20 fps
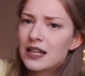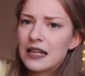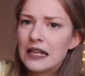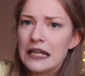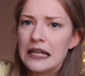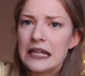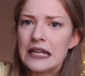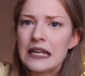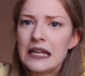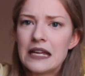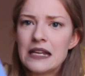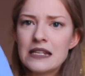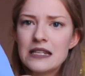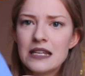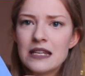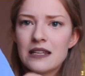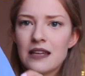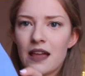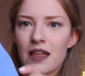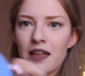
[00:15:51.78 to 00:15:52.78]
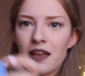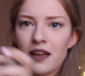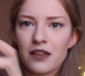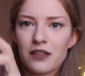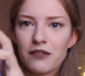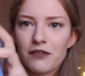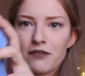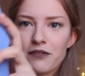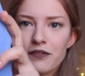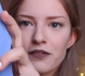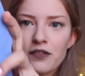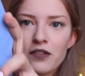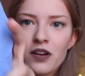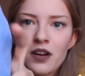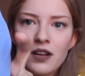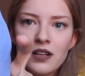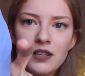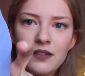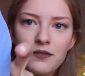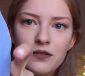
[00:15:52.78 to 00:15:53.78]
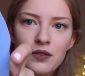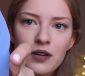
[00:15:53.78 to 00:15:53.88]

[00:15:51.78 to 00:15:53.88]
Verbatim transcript: knee detailing in the front.